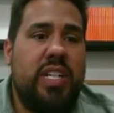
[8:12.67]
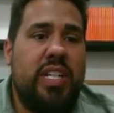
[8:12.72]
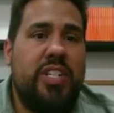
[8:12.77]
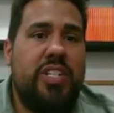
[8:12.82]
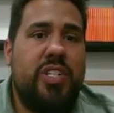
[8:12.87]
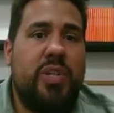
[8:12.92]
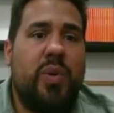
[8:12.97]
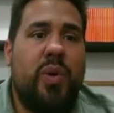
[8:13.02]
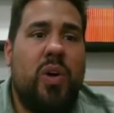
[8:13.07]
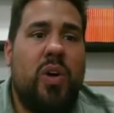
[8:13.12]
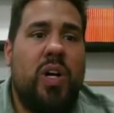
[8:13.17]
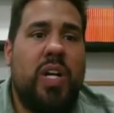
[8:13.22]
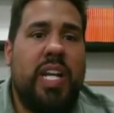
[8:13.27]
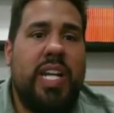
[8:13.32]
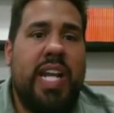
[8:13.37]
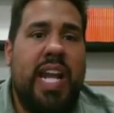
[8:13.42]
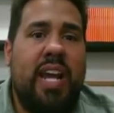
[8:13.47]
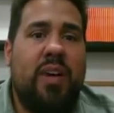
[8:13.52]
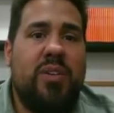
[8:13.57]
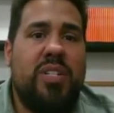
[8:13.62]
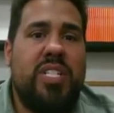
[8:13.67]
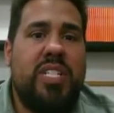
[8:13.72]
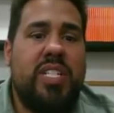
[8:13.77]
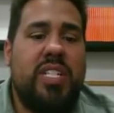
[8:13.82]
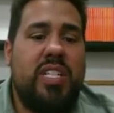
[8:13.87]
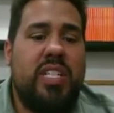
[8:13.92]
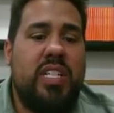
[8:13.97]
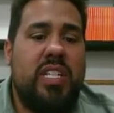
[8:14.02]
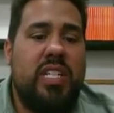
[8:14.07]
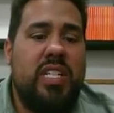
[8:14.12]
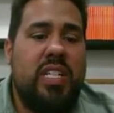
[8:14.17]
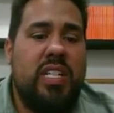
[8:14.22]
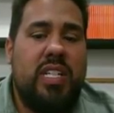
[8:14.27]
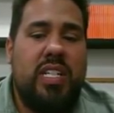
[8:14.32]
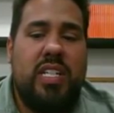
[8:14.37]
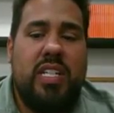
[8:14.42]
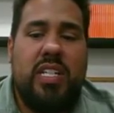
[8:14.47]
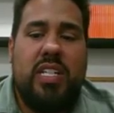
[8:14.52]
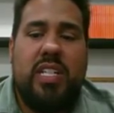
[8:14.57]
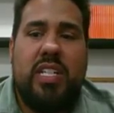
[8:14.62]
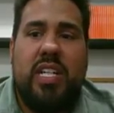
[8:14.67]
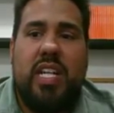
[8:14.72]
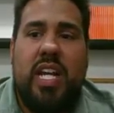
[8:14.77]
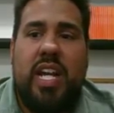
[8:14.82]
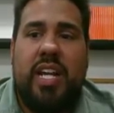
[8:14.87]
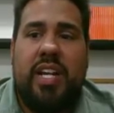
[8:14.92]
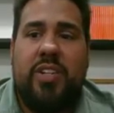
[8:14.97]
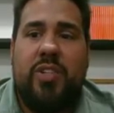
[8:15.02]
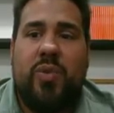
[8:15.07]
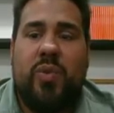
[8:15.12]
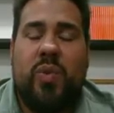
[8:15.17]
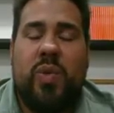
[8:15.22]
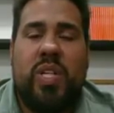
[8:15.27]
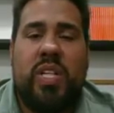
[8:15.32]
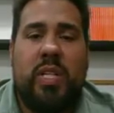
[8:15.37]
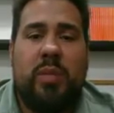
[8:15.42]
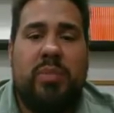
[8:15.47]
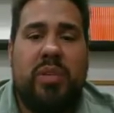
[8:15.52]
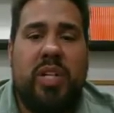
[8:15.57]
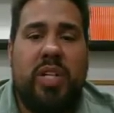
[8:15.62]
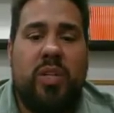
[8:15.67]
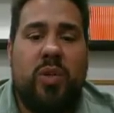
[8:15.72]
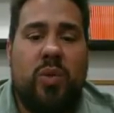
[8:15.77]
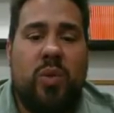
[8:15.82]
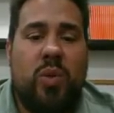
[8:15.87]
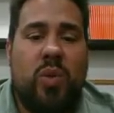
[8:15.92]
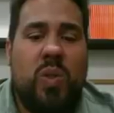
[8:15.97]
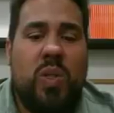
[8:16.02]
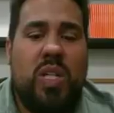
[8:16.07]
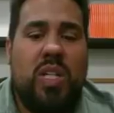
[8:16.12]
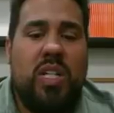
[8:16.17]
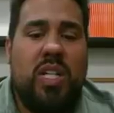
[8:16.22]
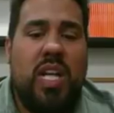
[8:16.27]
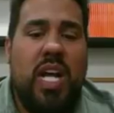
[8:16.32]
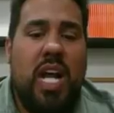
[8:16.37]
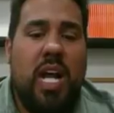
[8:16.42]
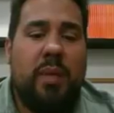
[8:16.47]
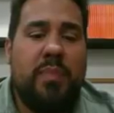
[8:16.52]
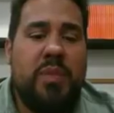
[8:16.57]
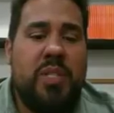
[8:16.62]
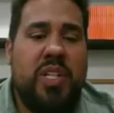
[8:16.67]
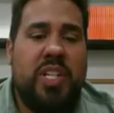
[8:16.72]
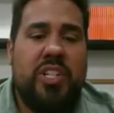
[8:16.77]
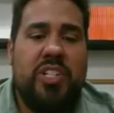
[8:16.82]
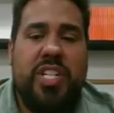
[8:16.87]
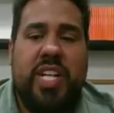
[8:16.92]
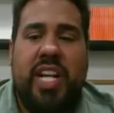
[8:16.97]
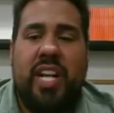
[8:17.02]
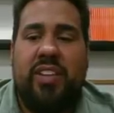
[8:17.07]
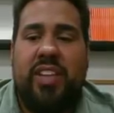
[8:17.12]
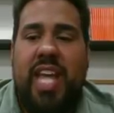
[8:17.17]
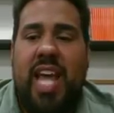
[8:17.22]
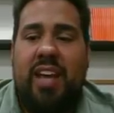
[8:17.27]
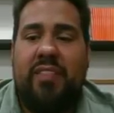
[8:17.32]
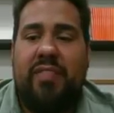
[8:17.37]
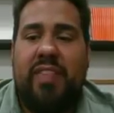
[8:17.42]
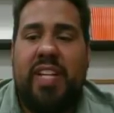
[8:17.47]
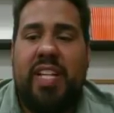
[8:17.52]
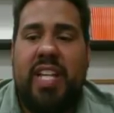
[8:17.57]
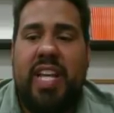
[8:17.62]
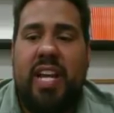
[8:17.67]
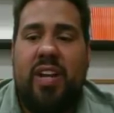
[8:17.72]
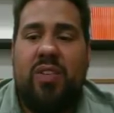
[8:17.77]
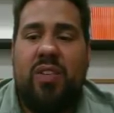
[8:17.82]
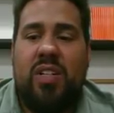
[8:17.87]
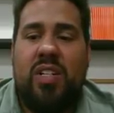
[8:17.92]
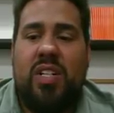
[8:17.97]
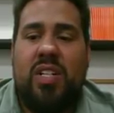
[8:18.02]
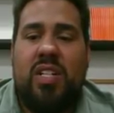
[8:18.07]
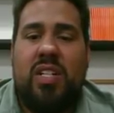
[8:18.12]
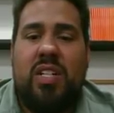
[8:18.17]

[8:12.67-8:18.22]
into a haunted house, and it's really pretty cool. So you can check out that video.